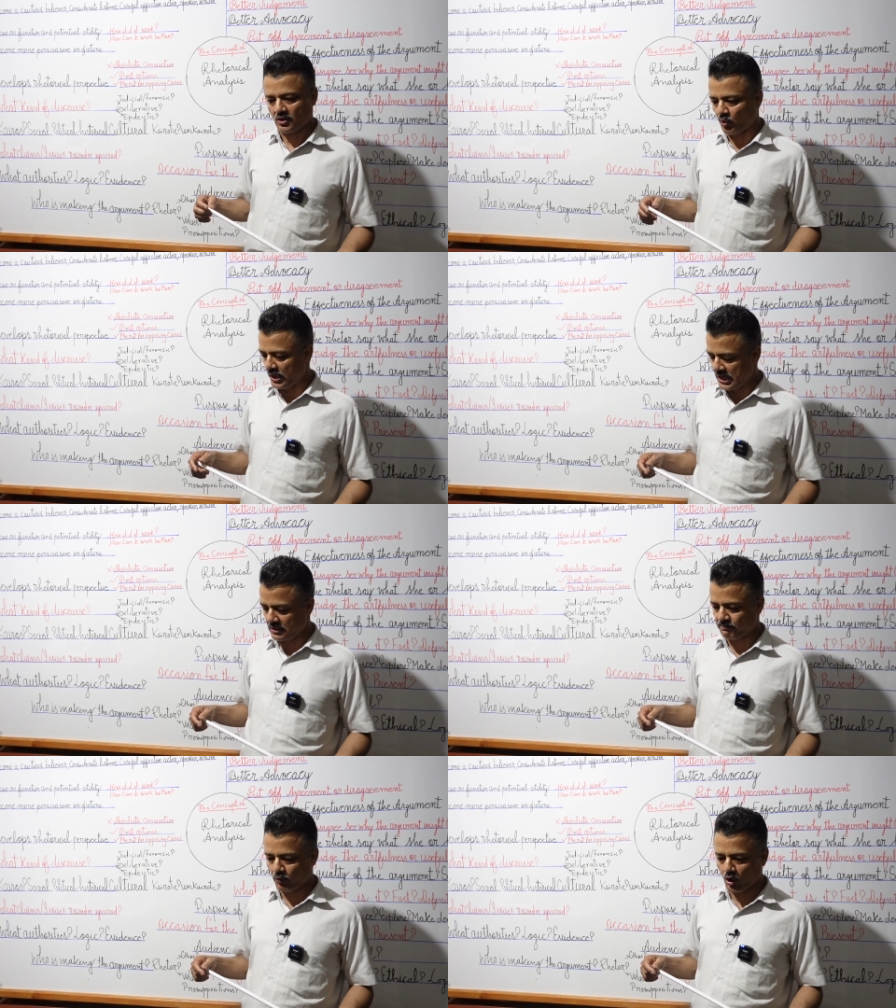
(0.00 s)
where
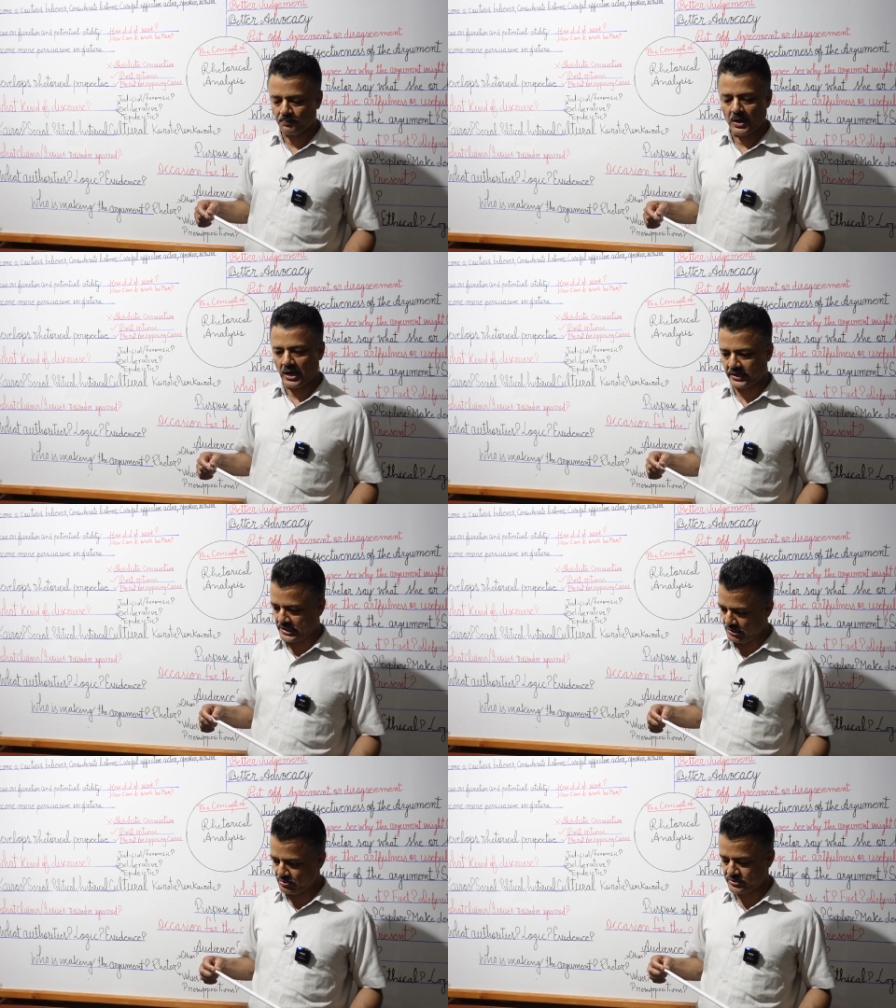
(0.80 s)
Pope
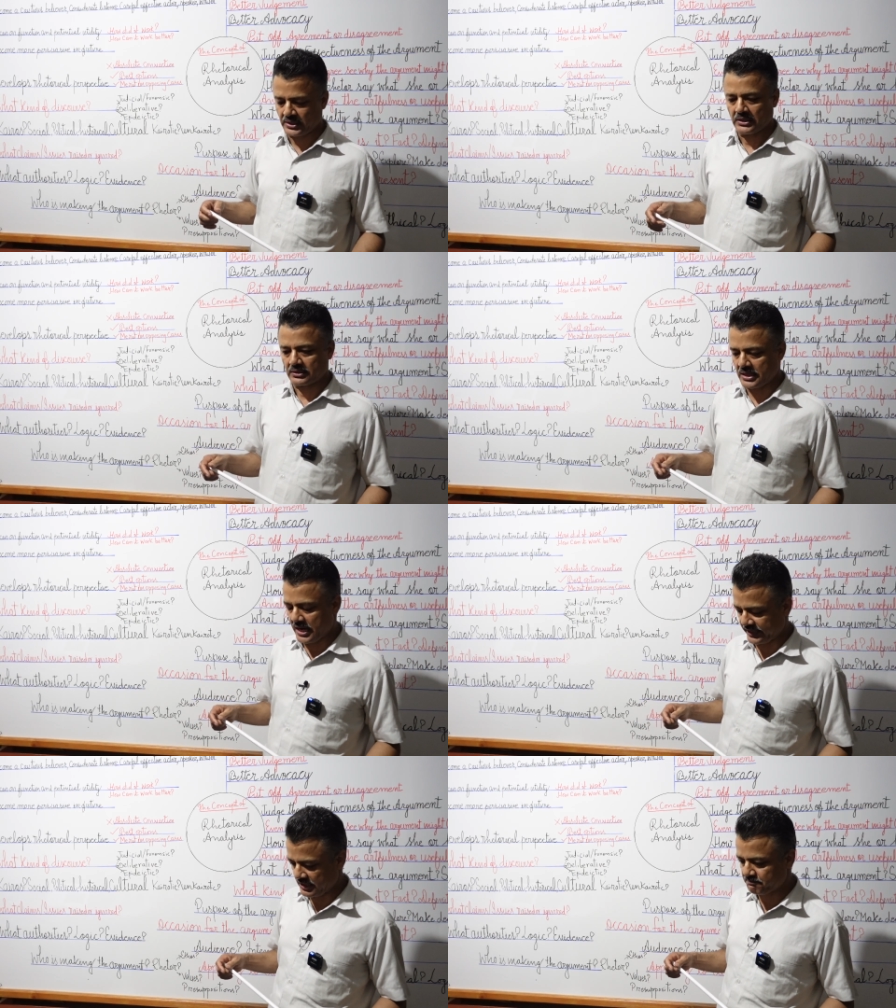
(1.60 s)
argued
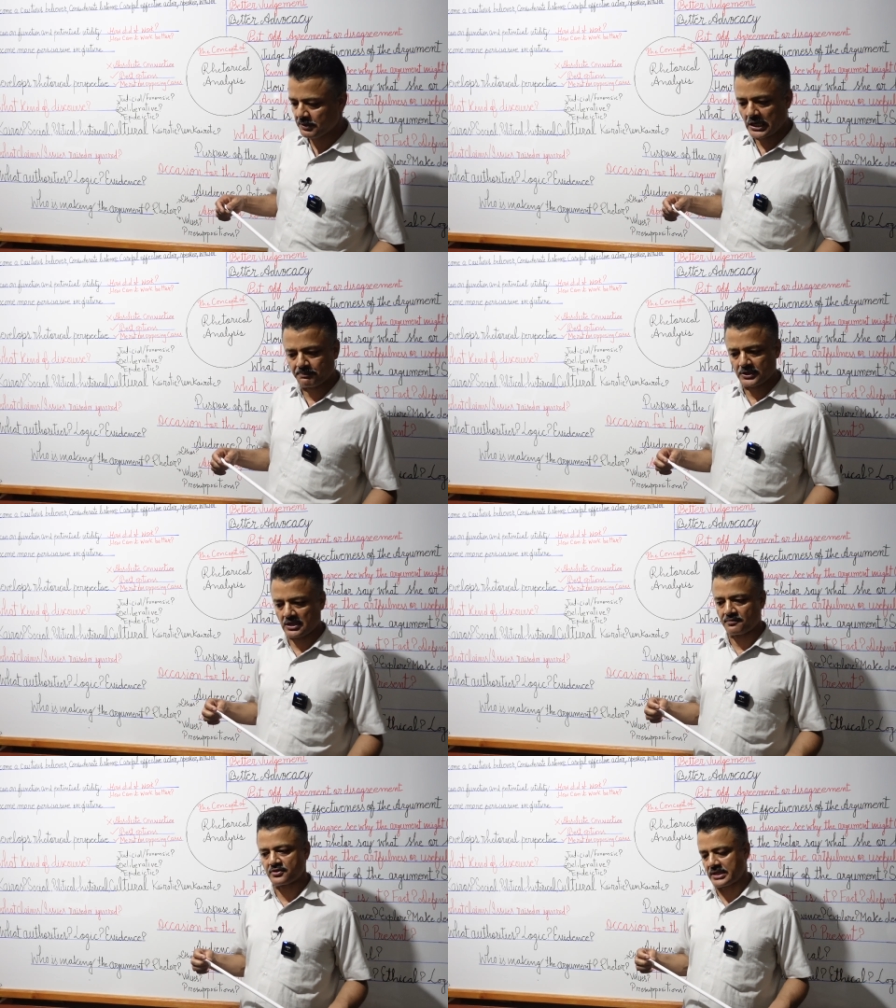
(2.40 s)
that the purpose
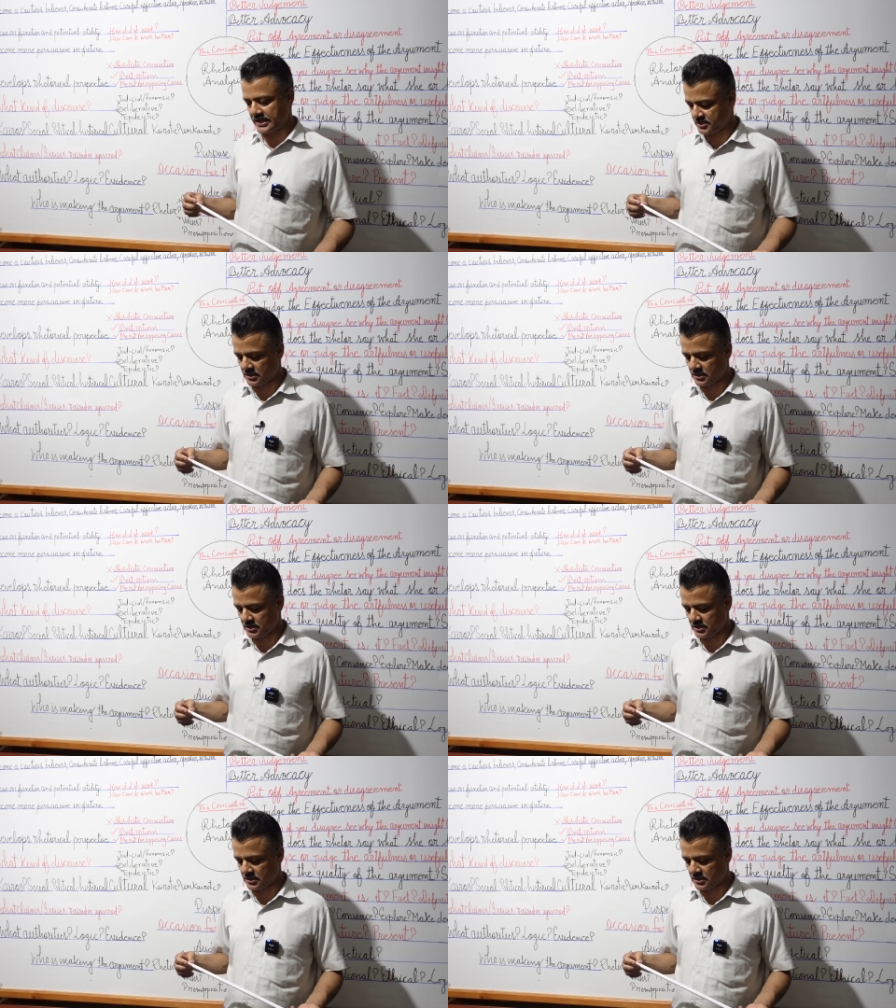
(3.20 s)
of sex,